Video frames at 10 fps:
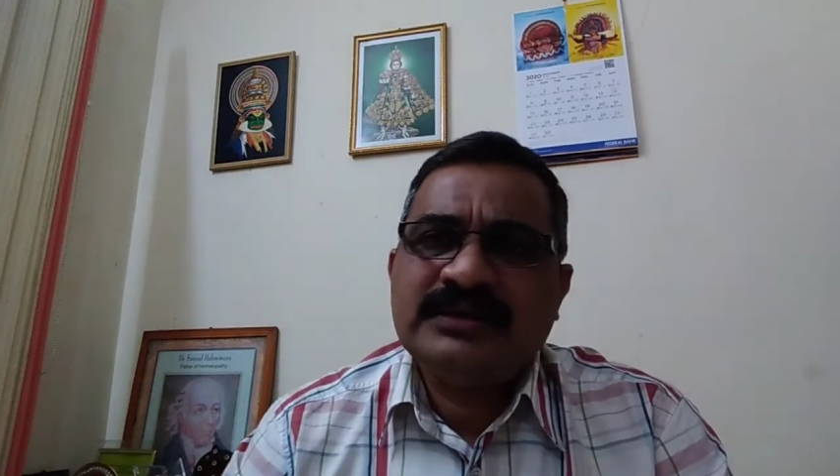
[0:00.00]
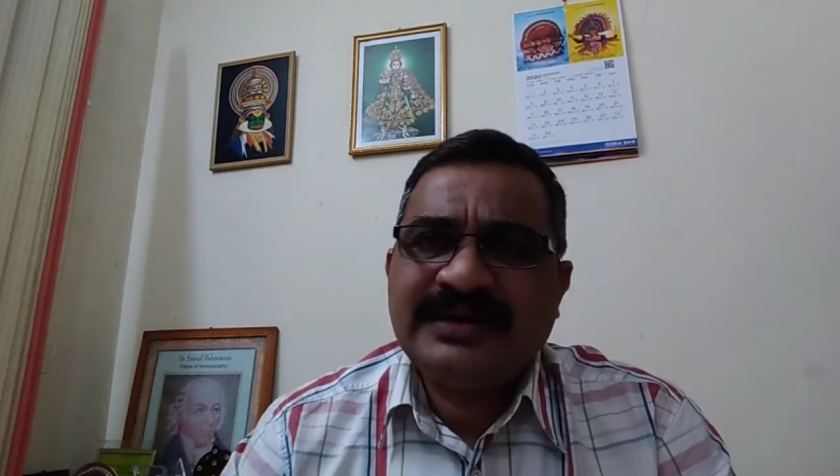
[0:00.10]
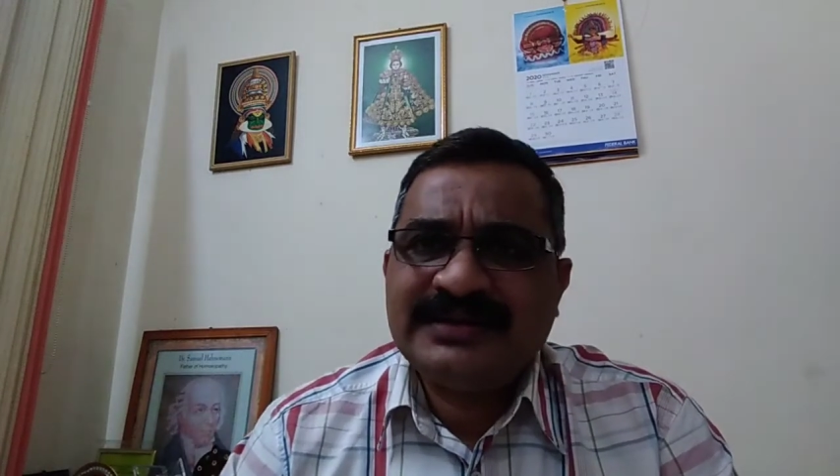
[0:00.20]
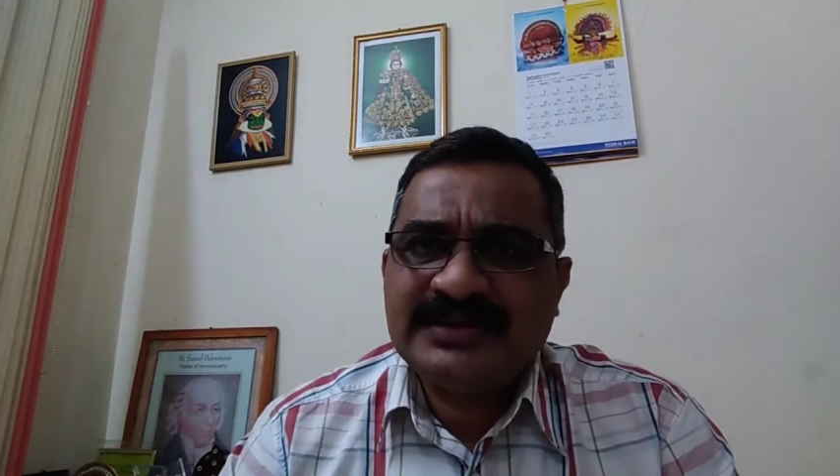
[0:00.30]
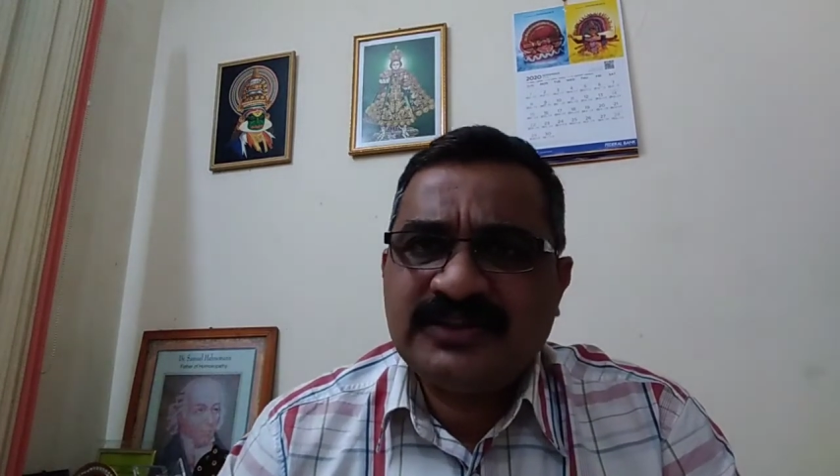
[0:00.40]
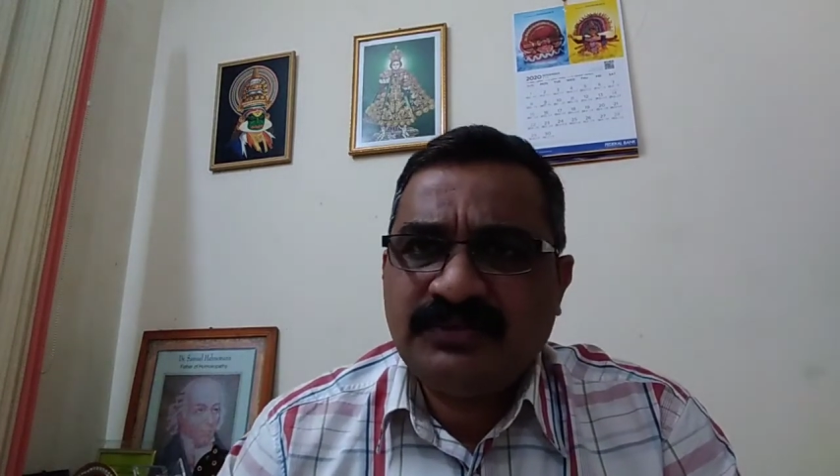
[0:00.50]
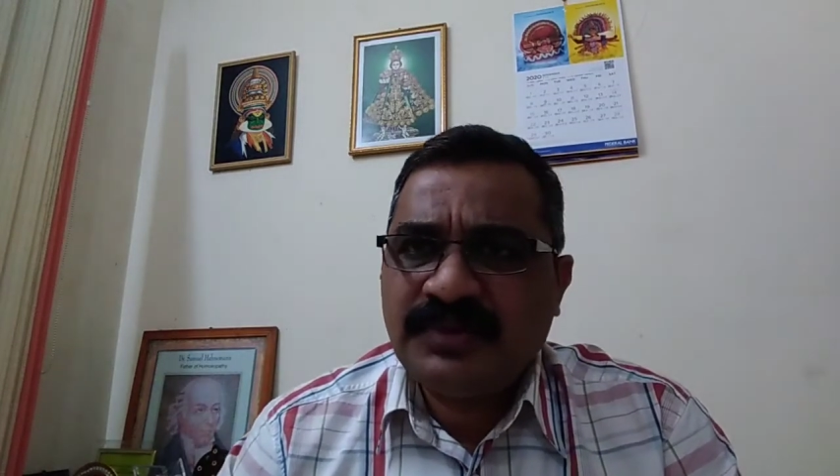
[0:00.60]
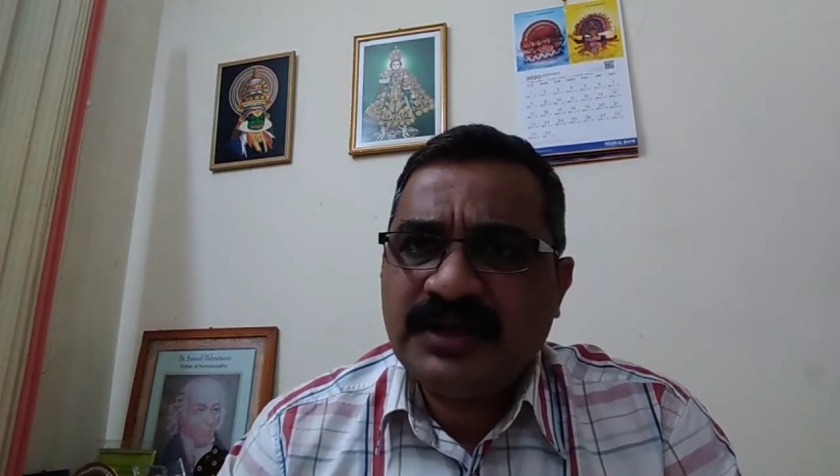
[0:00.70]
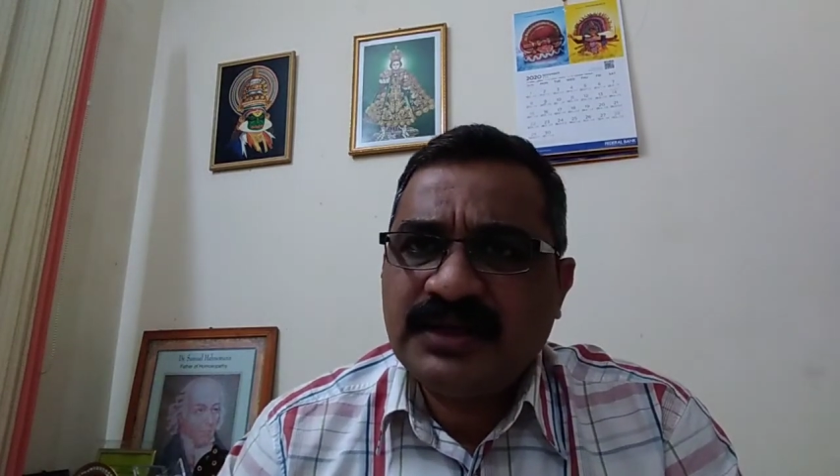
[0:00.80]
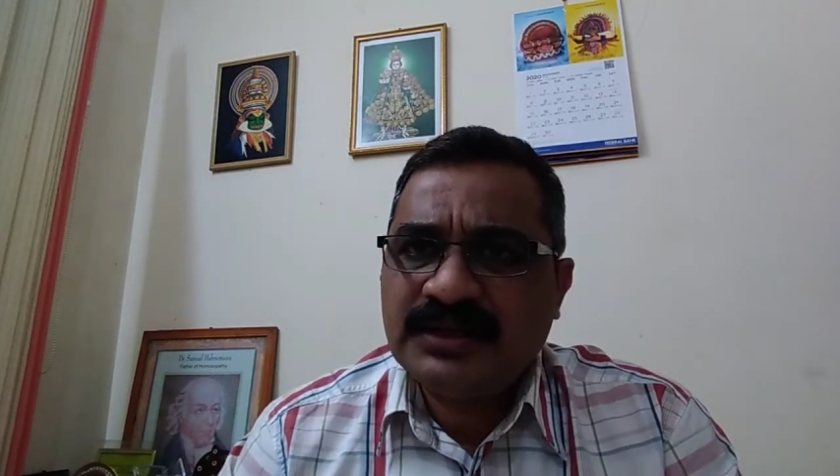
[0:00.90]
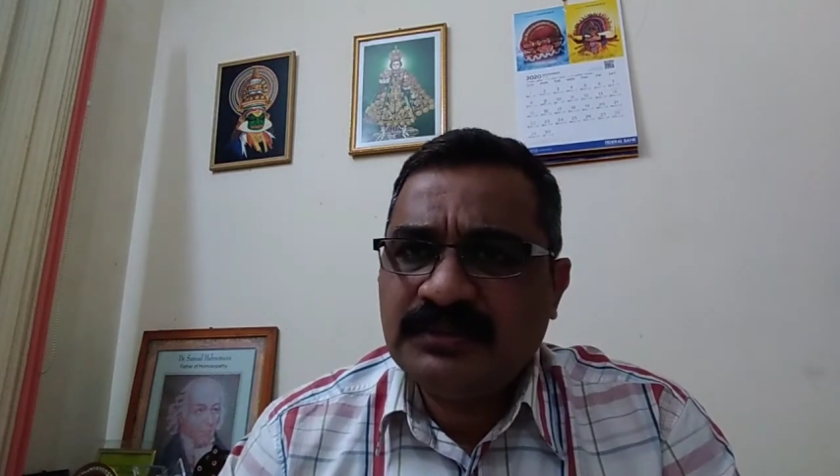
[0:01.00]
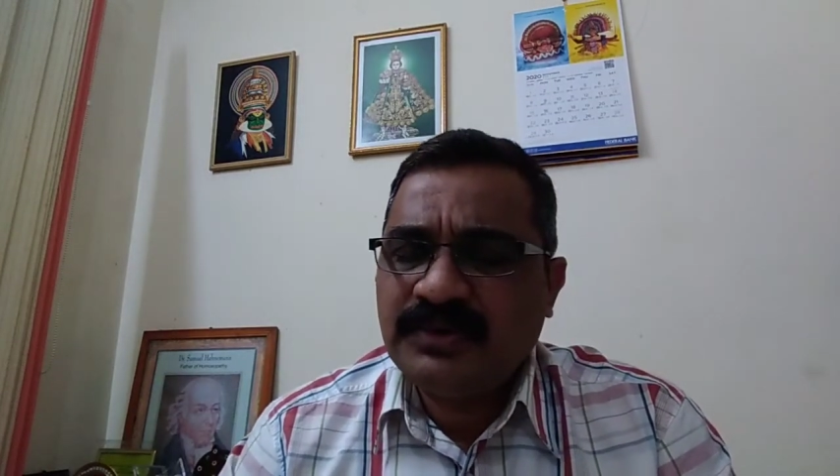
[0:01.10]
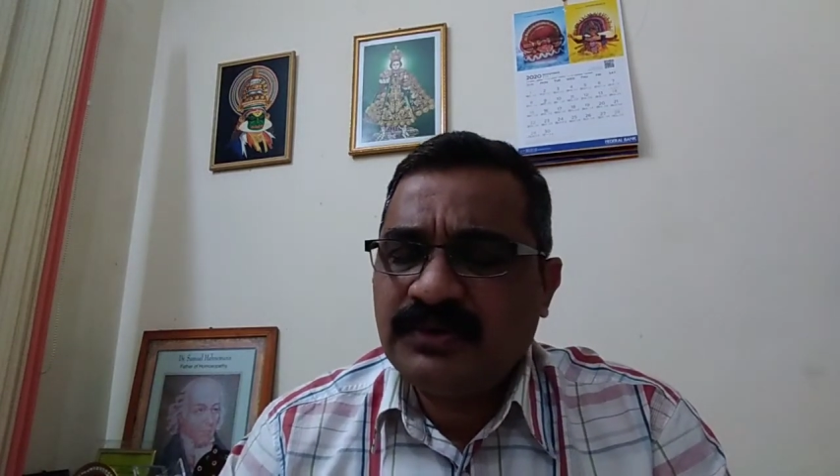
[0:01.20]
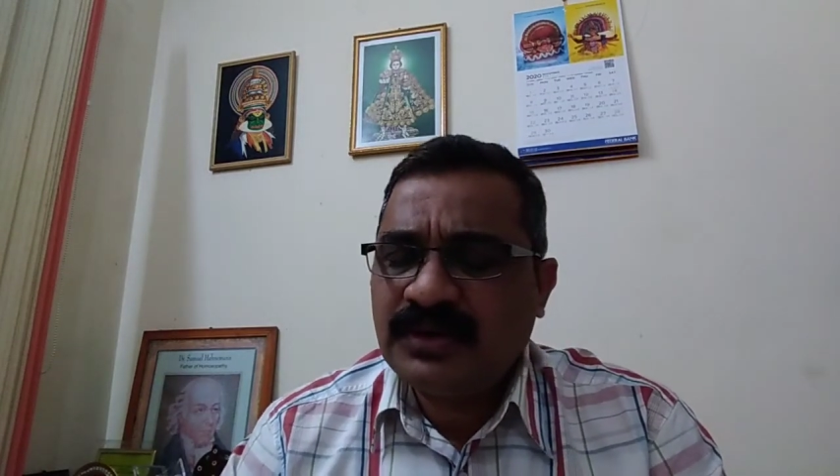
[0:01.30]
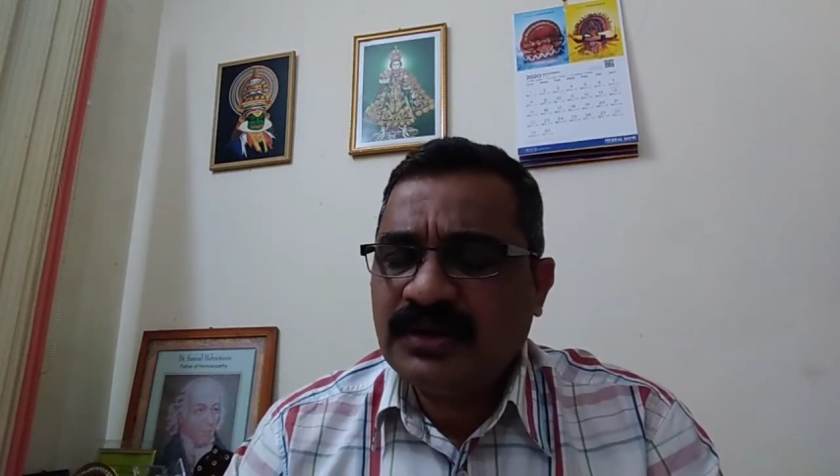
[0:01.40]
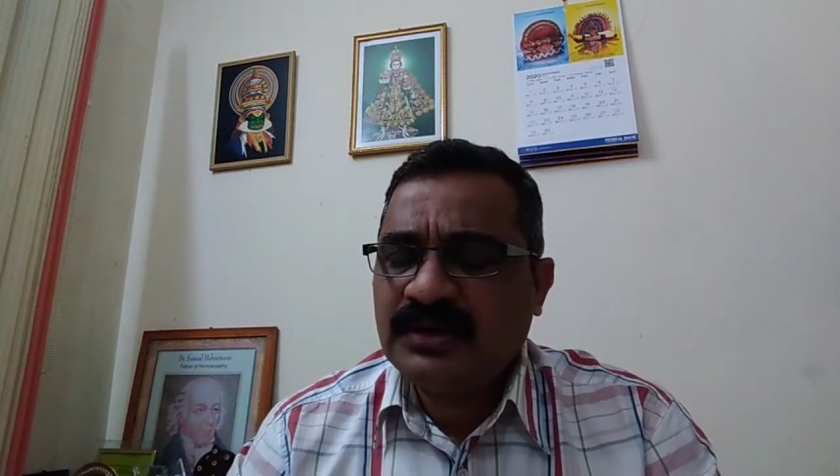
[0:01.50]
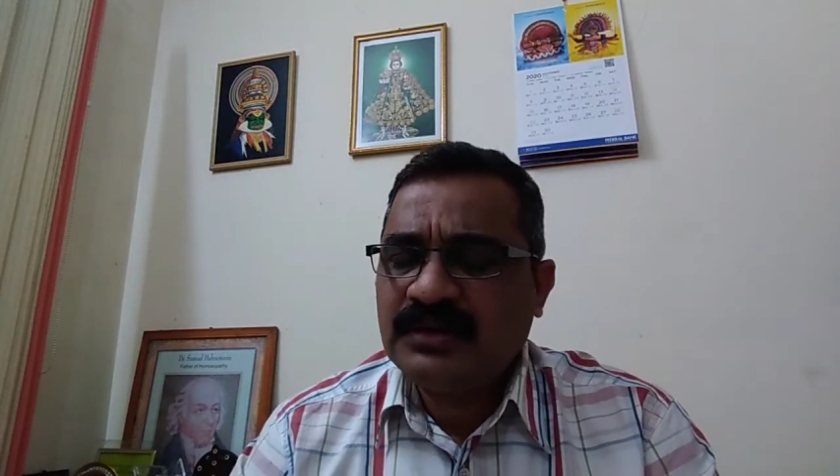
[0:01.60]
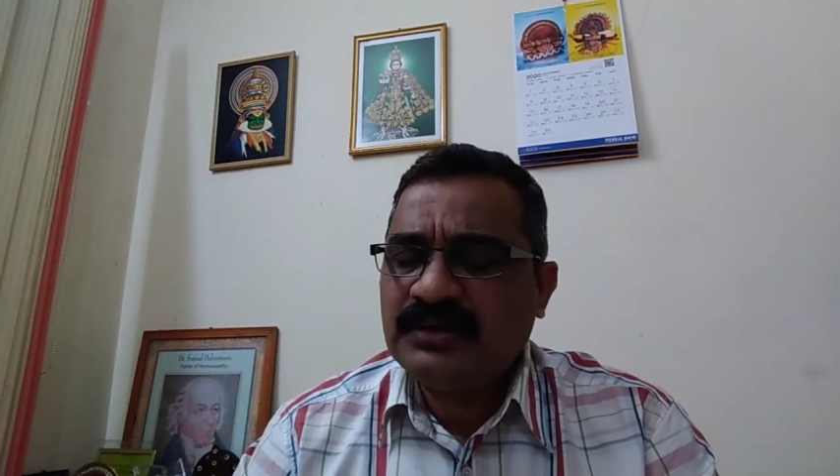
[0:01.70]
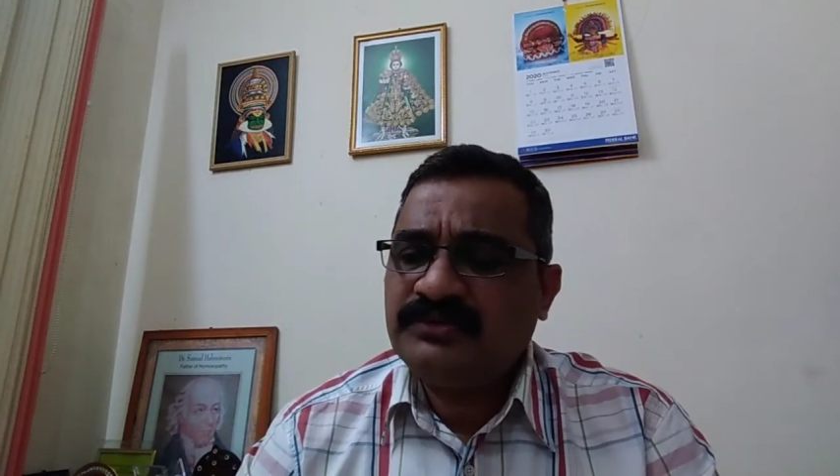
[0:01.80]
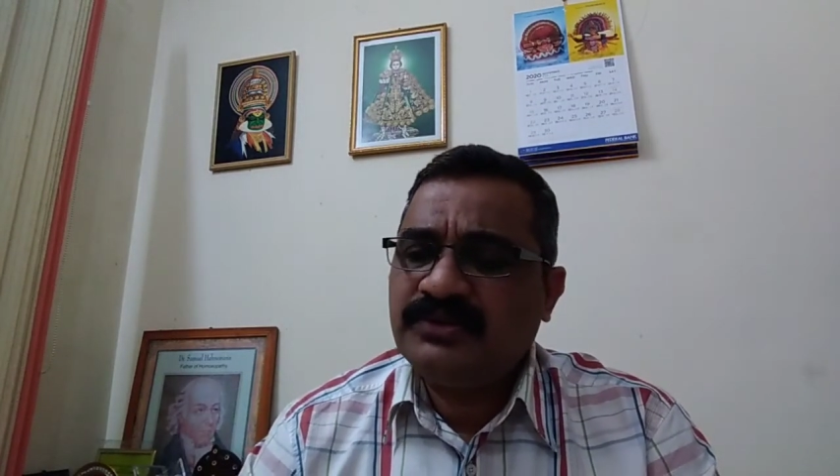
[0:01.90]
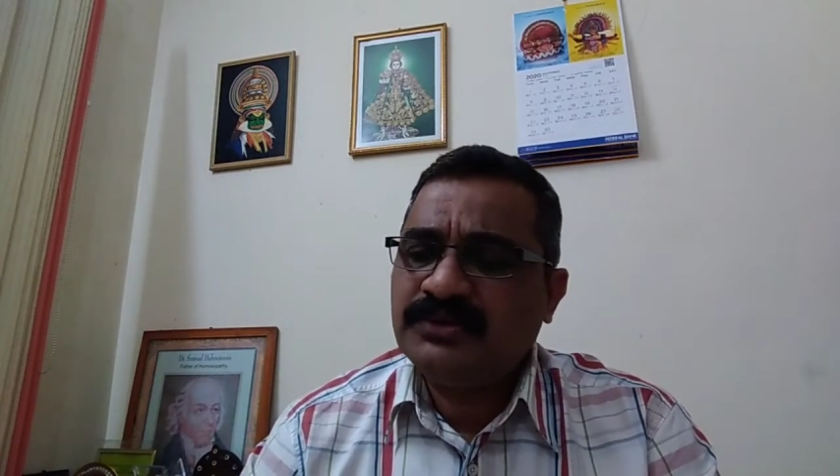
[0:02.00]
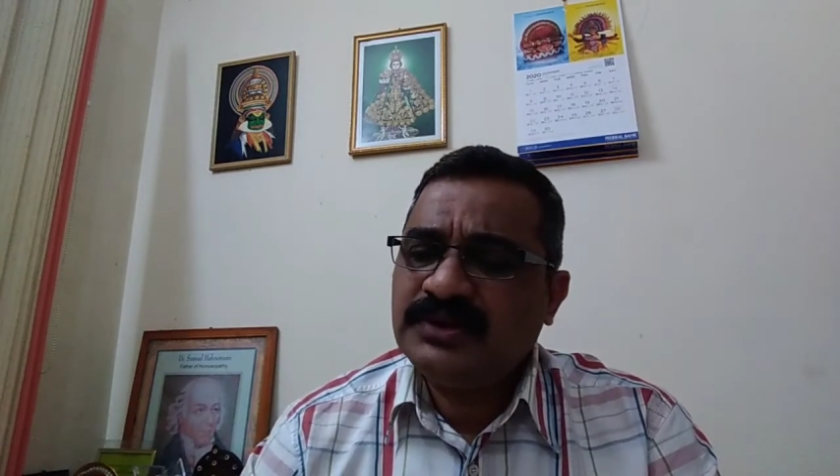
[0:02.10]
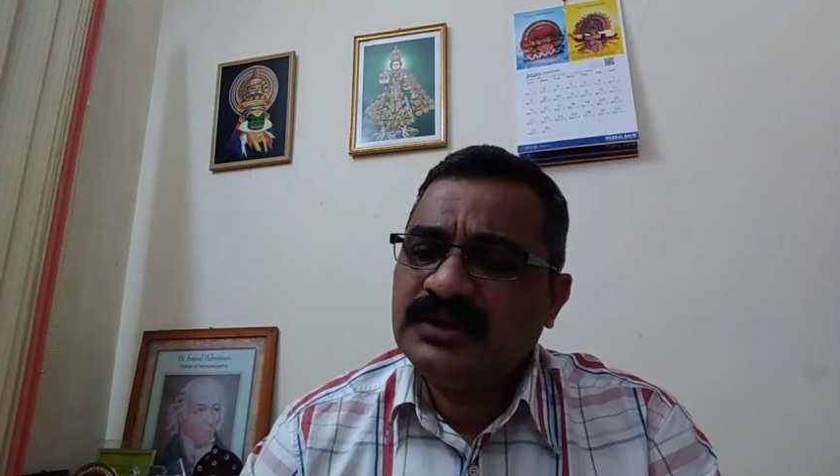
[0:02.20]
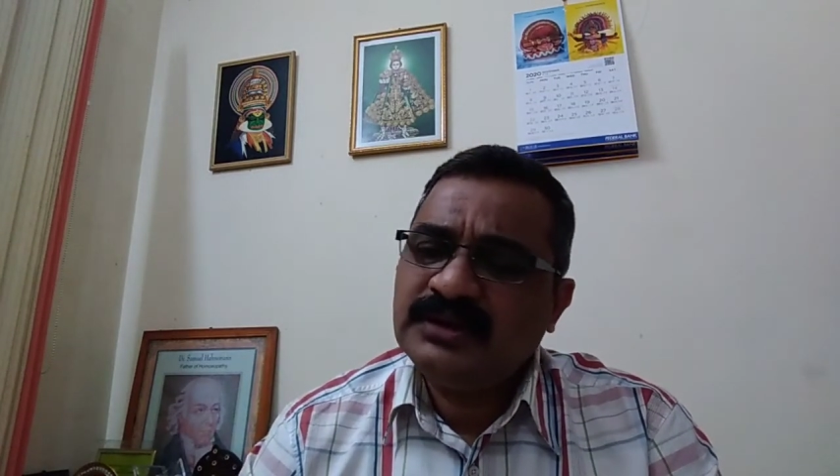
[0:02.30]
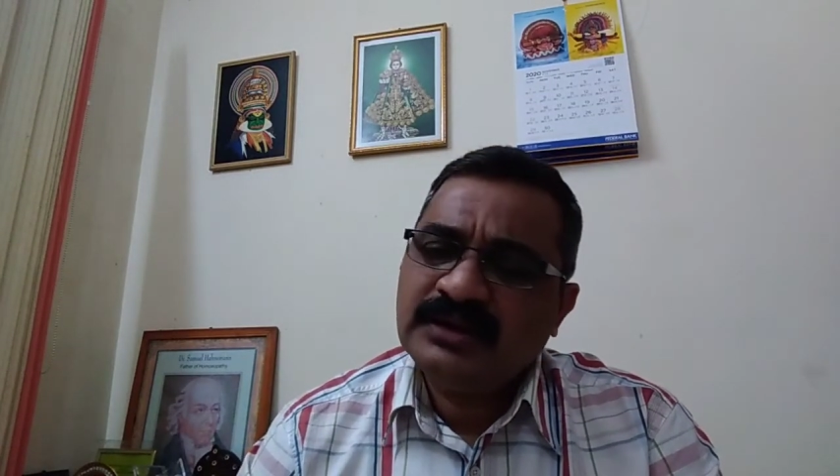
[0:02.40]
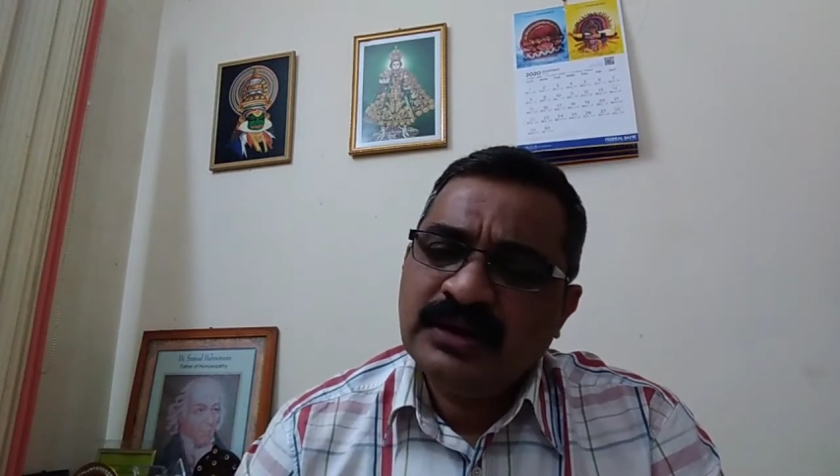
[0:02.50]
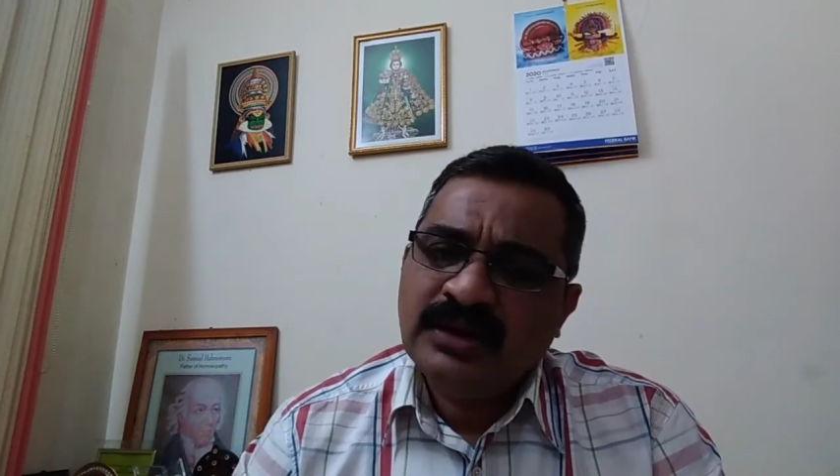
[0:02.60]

traces of blood in the pleural fluid,